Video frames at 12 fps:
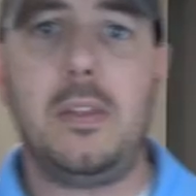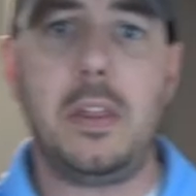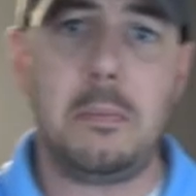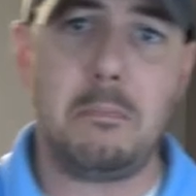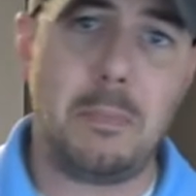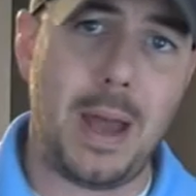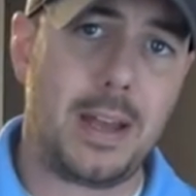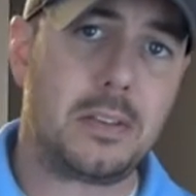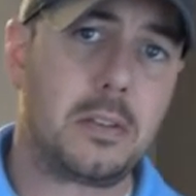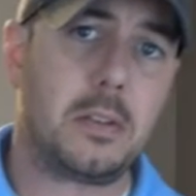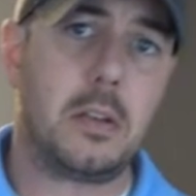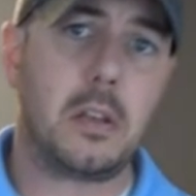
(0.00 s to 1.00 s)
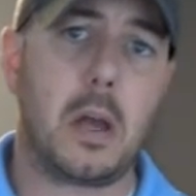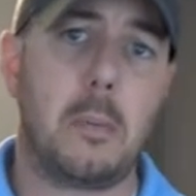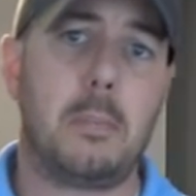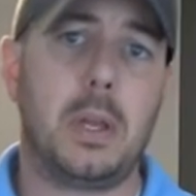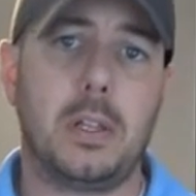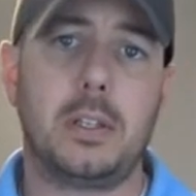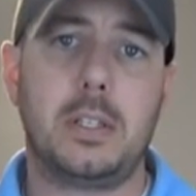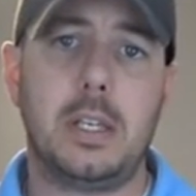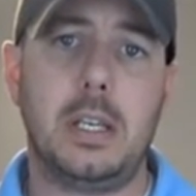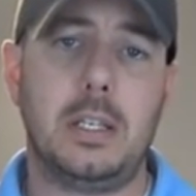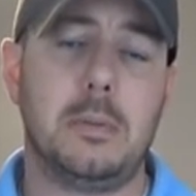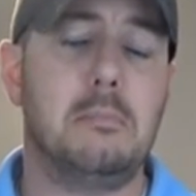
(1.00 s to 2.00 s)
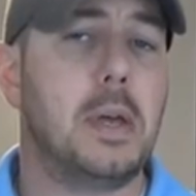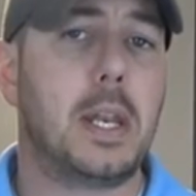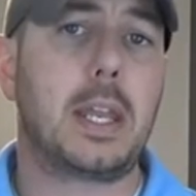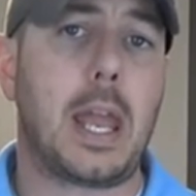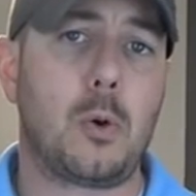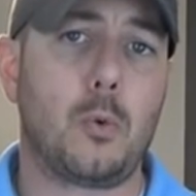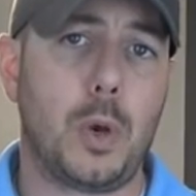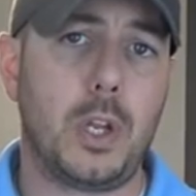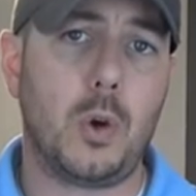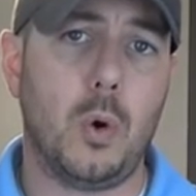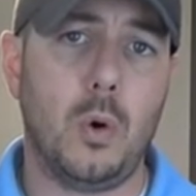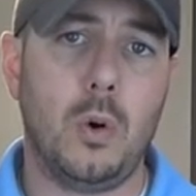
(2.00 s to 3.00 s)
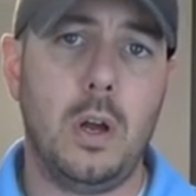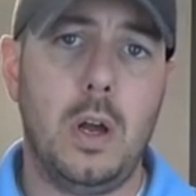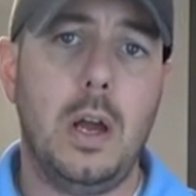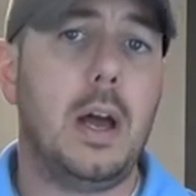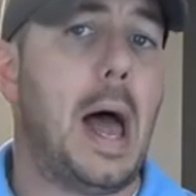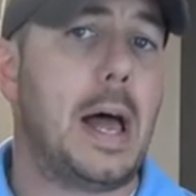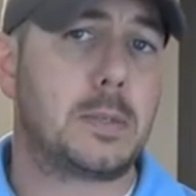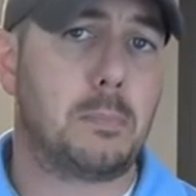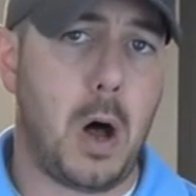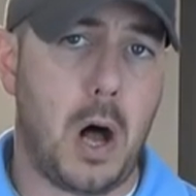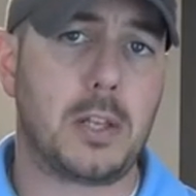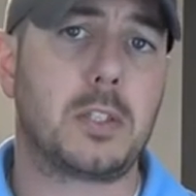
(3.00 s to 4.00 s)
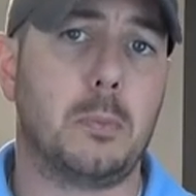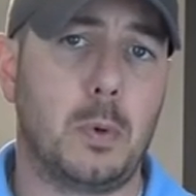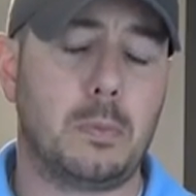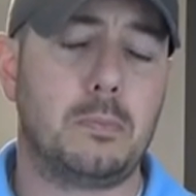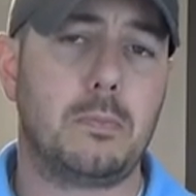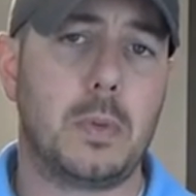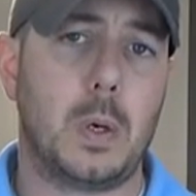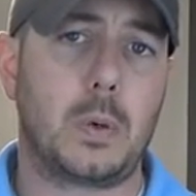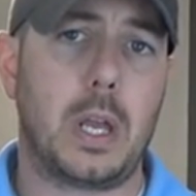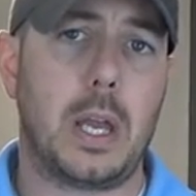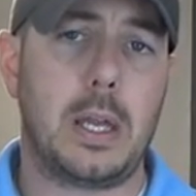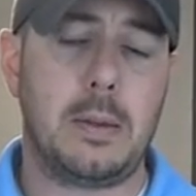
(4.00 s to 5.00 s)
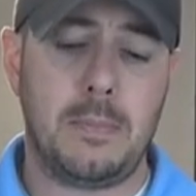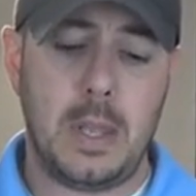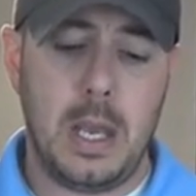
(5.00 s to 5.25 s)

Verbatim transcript: the best ability to mitigate recoil as possible okay?